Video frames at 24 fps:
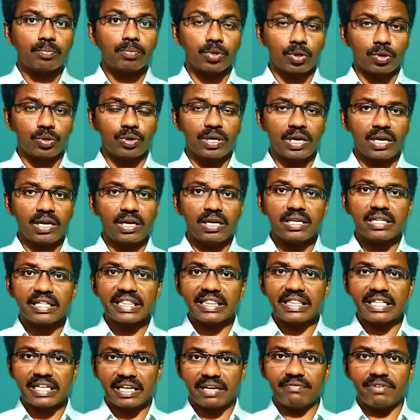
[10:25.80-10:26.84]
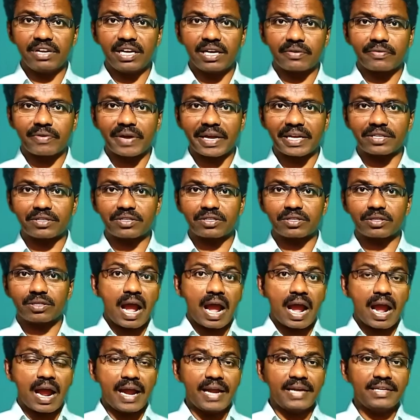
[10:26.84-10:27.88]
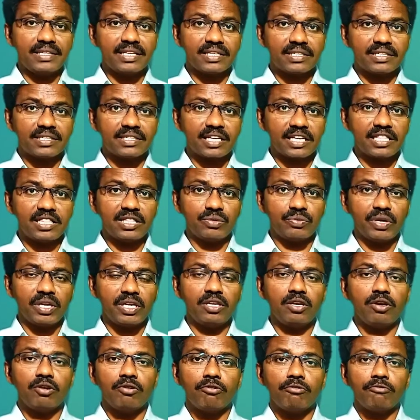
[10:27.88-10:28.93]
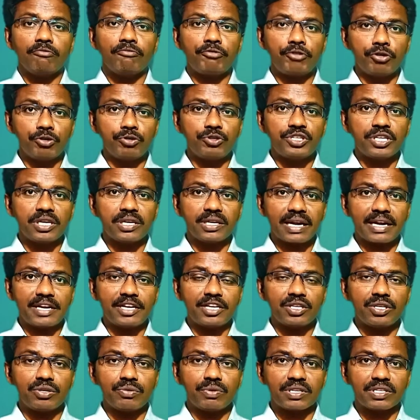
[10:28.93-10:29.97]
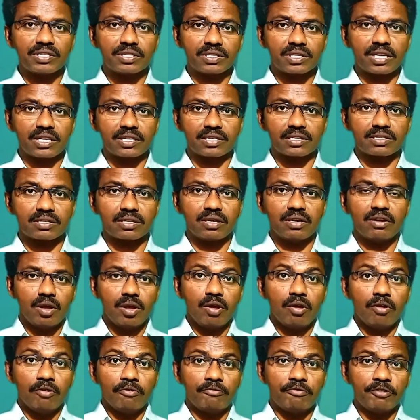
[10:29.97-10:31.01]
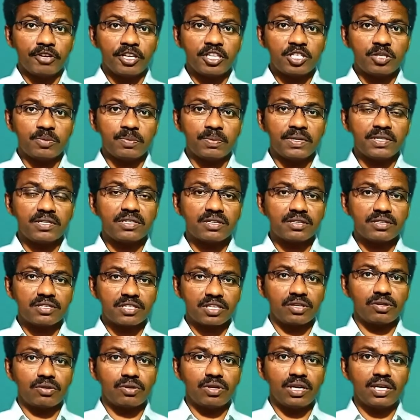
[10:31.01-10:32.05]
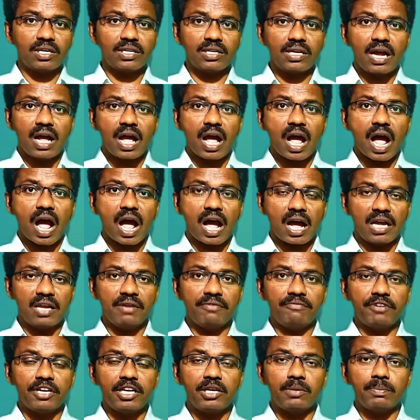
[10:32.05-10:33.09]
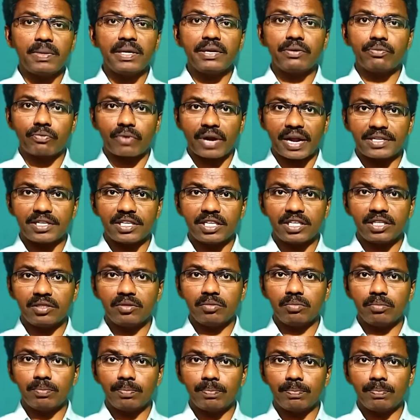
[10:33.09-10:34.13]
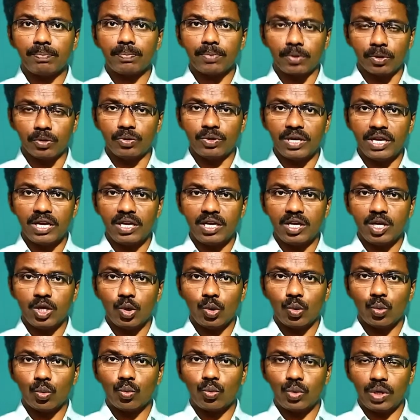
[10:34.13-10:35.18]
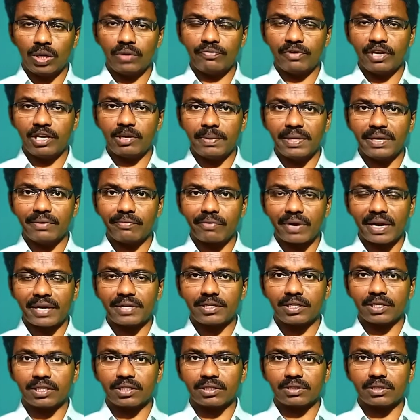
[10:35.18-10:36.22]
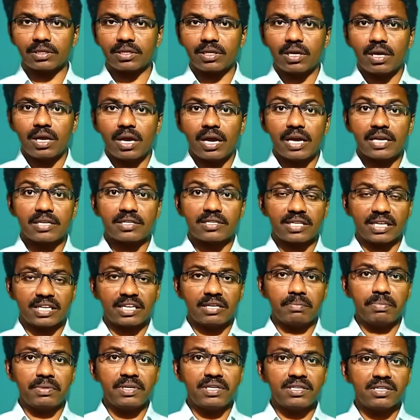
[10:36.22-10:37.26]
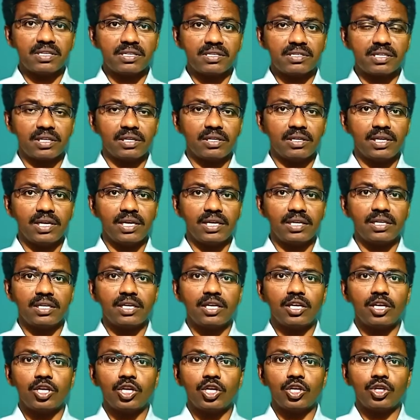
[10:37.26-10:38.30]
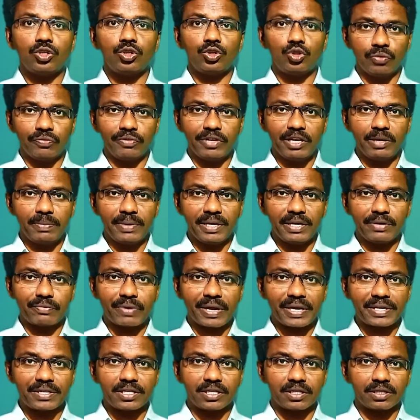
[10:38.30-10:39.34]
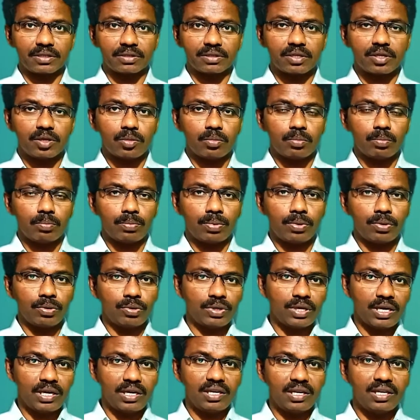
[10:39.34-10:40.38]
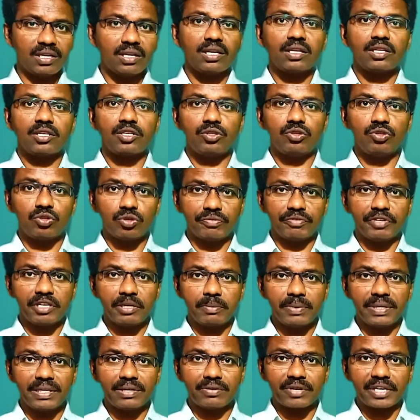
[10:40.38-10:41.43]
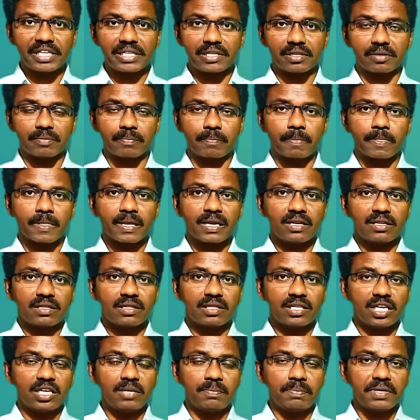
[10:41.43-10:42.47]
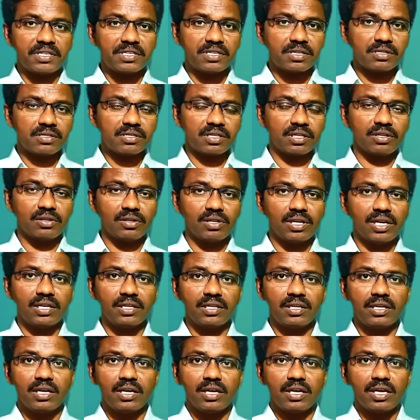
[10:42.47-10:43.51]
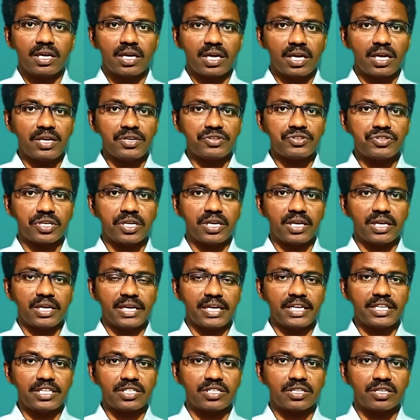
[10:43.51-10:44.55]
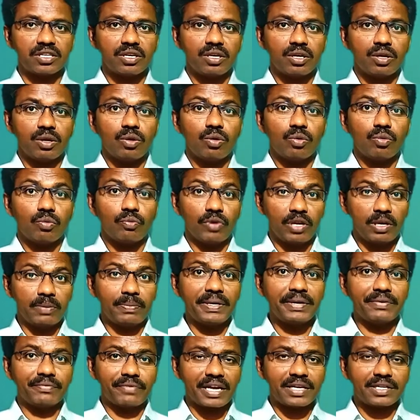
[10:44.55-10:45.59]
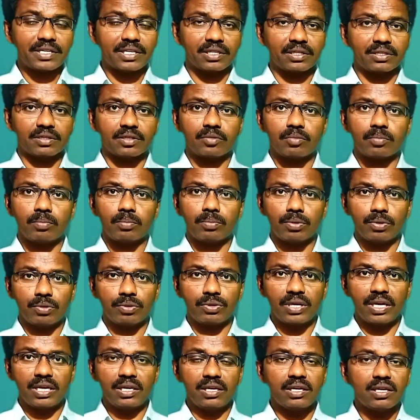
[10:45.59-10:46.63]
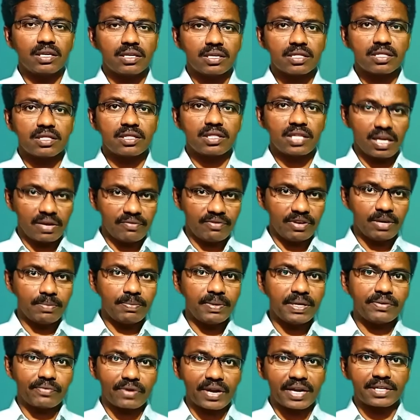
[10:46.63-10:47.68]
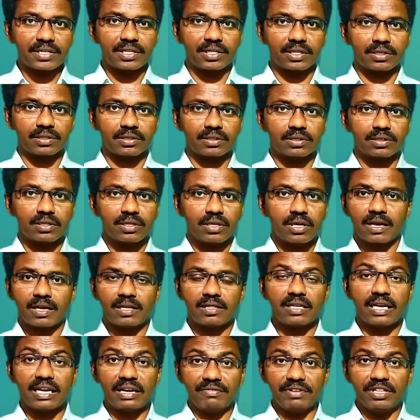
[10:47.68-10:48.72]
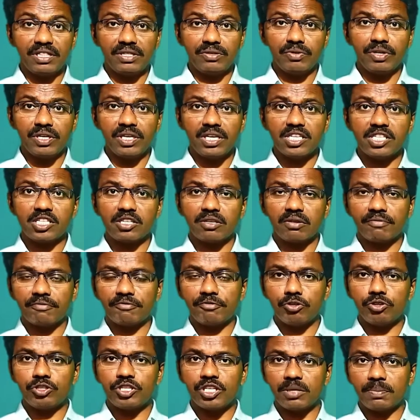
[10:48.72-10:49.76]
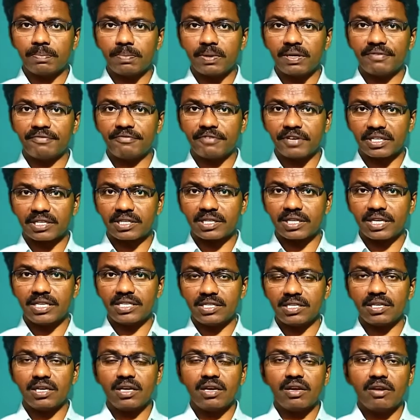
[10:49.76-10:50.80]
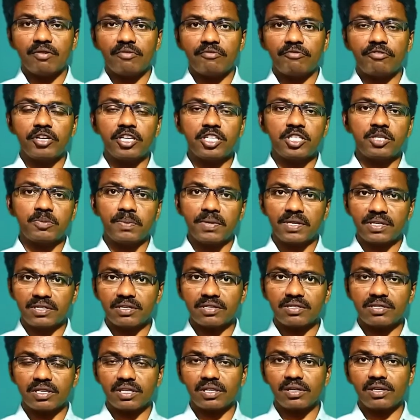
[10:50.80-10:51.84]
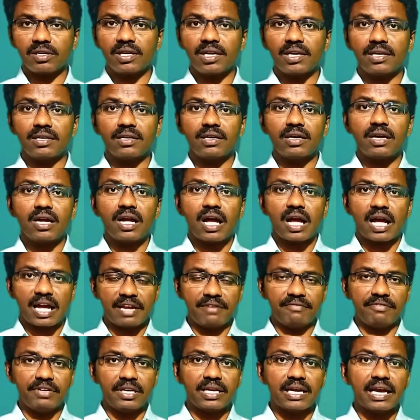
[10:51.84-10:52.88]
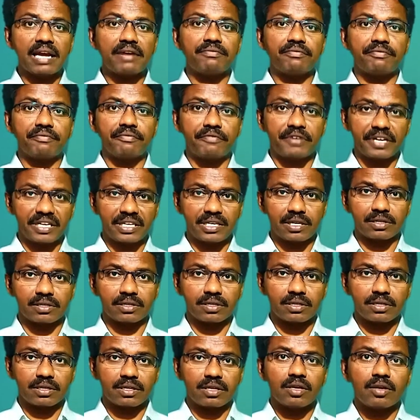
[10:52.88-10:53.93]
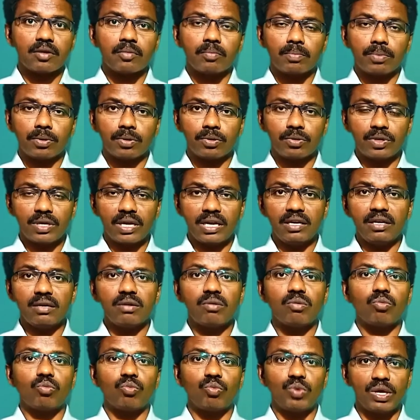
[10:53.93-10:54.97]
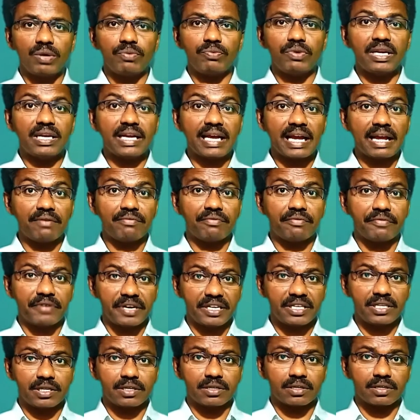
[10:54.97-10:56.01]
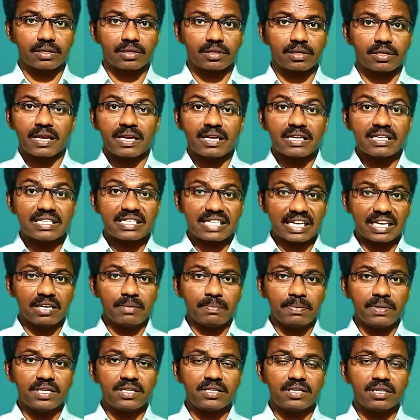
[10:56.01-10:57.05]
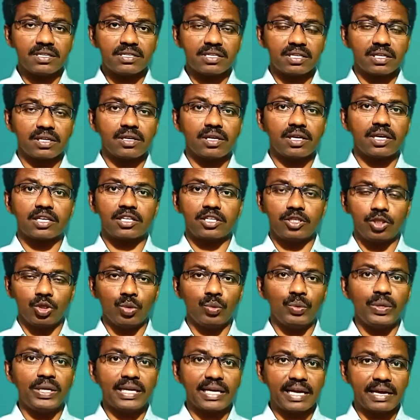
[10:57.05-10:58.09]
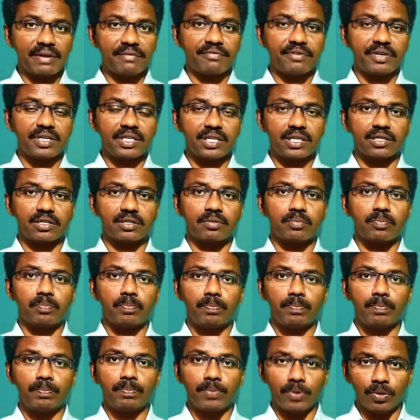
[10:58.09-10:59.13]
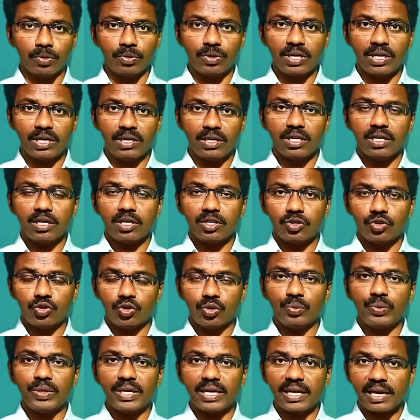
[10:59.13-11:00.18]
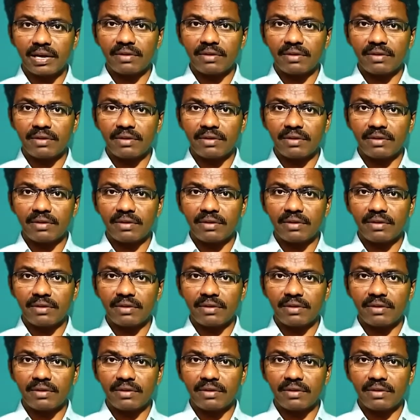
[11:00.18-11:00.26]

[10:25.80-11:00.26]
Plural, they will write. And the 10th one, future continuous tense. First person singular, I will be writing. Plural, we will be writing. And second person singular, you will be writing. Plural, you will be writing. Third person singular, he, she, it will be writing. Plural, they will be writing. And the 11th one is future perfect tense. First person singular, I will have written. Plural, we will have written. Second person singular, you will have written. Plural, you will